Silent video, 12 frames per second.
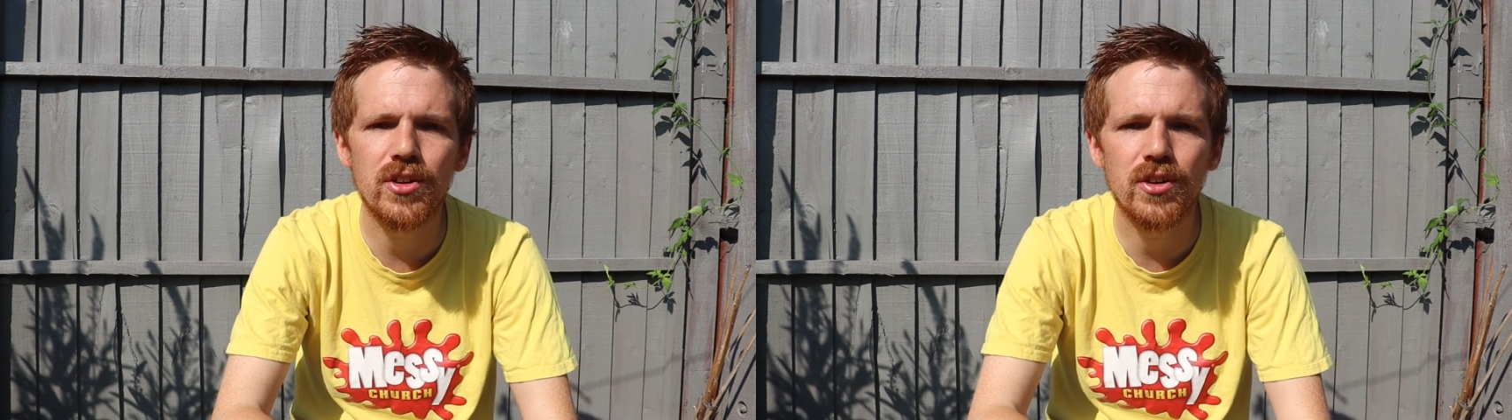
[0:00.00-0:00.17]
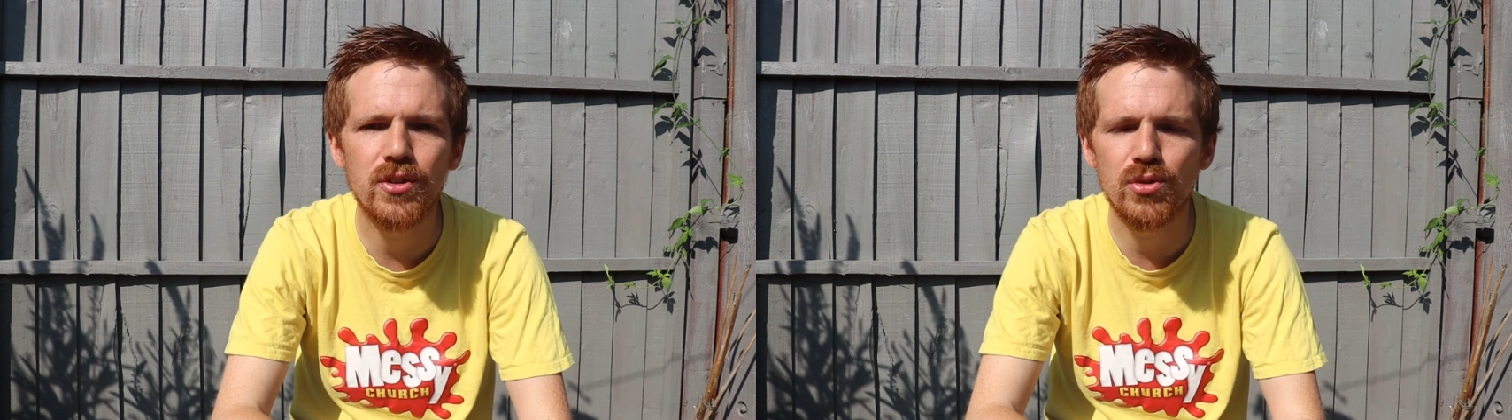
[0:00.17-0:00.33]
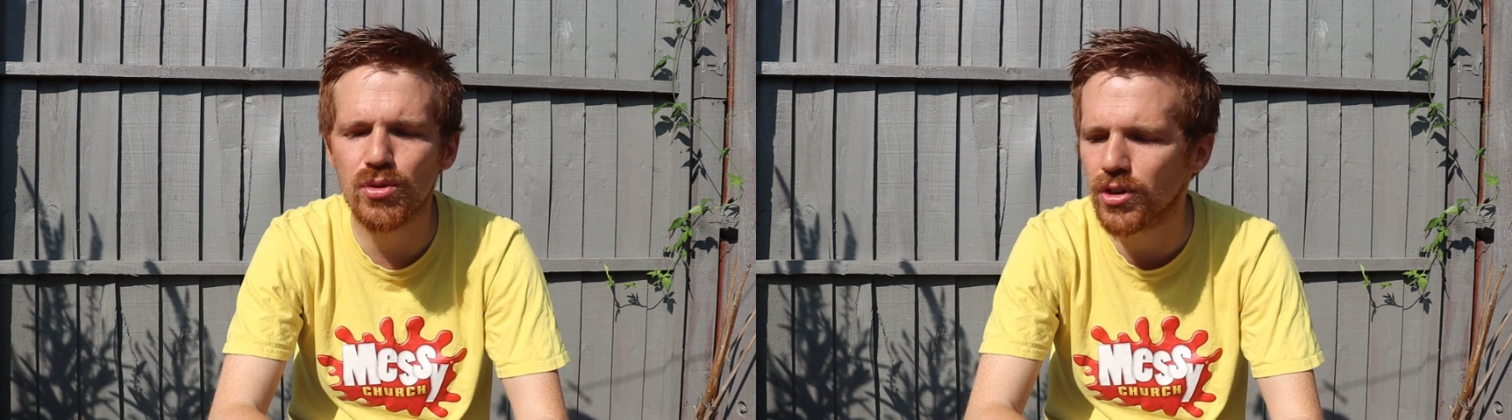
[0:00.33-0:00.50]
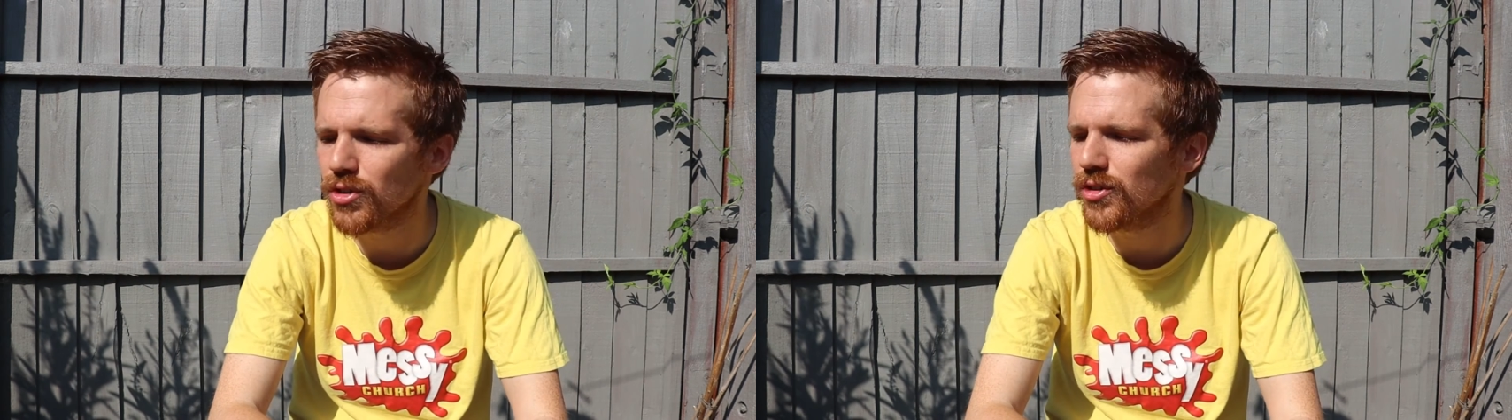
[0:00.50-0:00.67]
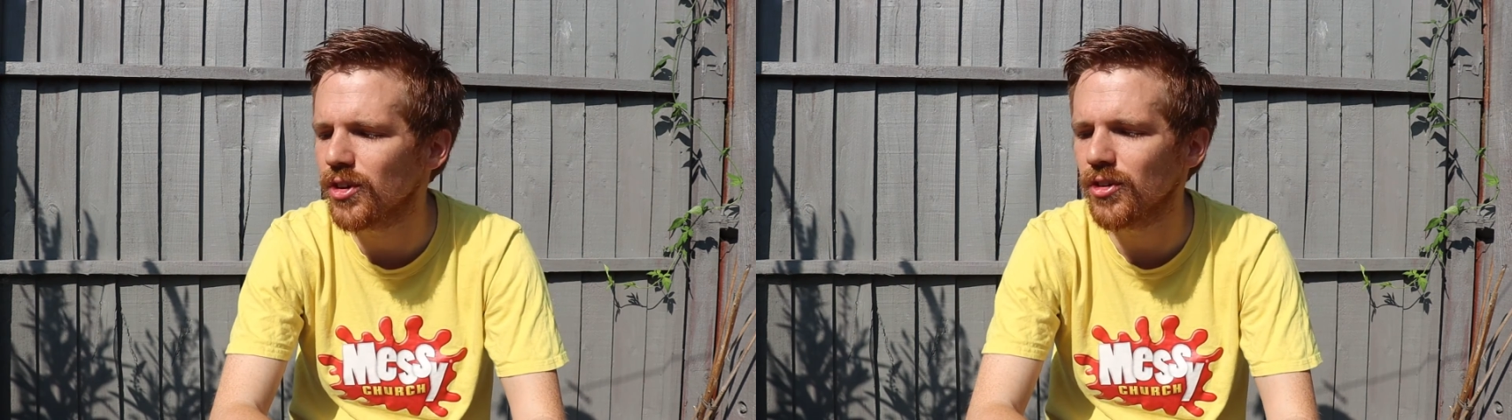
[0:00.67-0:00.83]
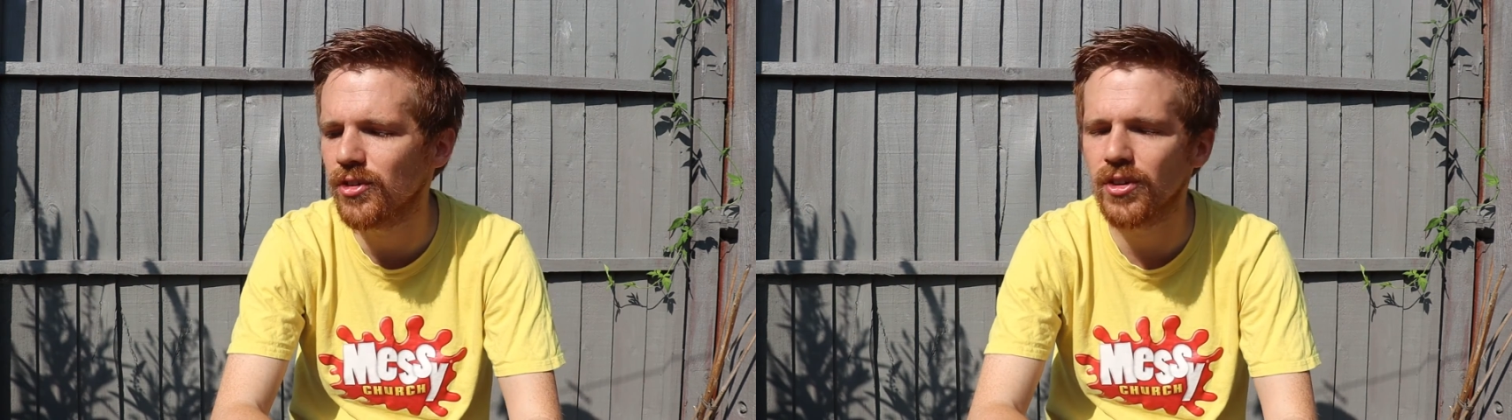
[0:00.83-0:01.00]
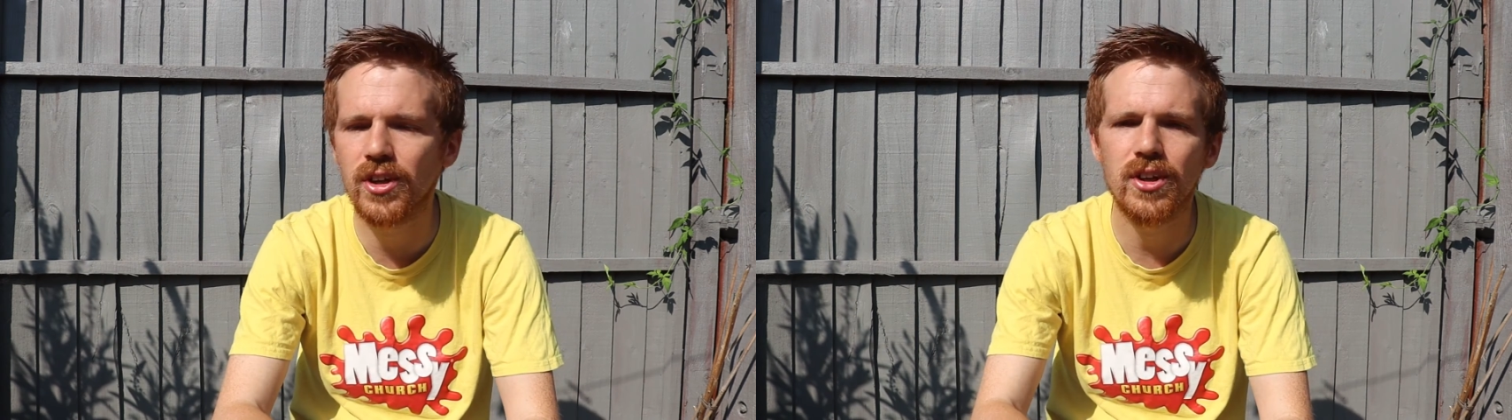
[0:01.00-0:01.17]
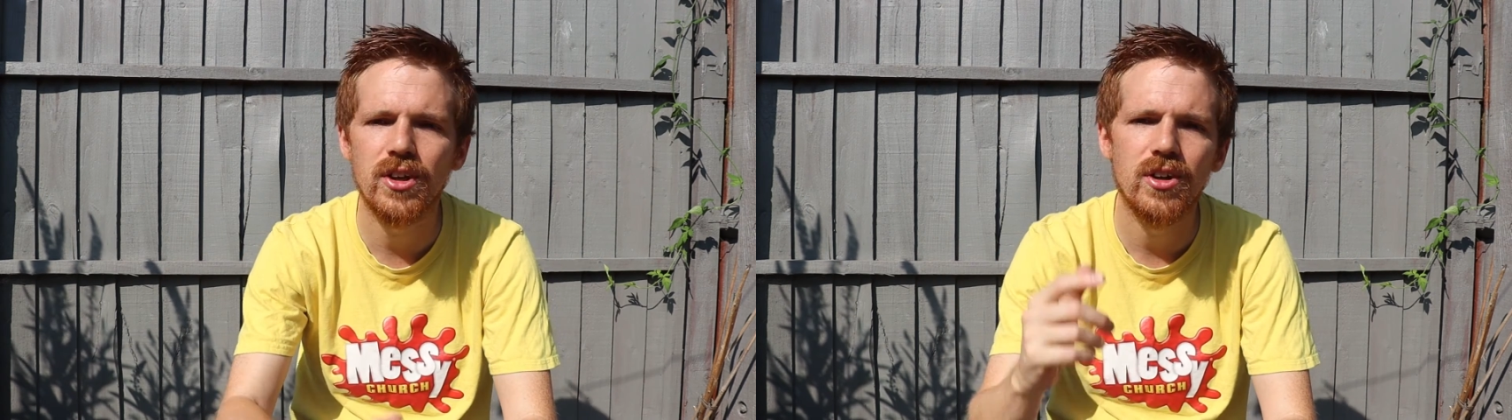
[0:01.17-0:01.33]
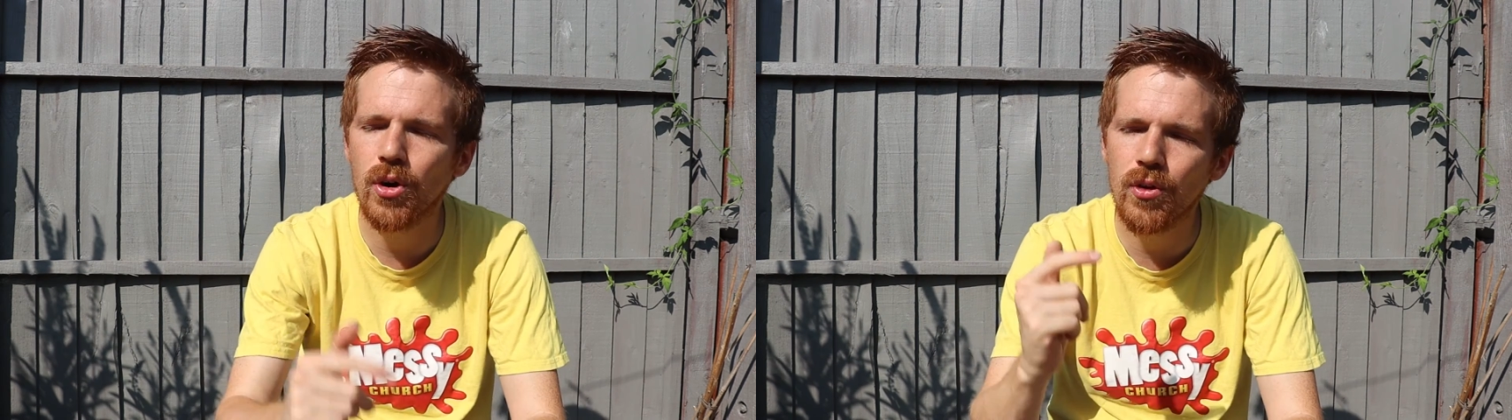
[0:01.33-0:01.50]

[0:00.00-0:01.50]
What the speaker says: the instructions, as I said,